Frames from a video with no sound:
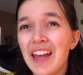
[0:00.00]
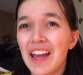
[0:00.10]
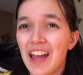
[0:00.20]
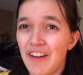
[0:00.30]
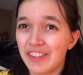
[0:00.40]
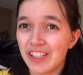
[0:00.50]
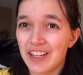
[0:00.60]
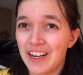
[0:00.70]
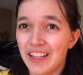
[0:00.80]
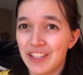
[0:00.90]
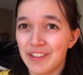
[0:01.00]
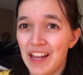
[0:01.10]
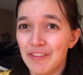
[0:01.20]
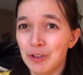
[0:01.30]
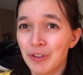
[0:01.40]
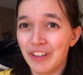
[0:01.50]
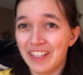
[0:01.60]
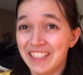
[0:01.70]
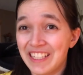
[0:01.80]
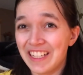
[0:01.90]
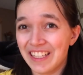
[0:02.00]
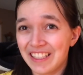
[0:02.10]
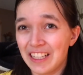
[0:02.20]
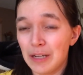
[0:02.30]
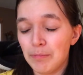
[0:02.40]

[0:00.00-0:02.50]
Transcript: Haven't decided, that's why I haven't ordered it just yet.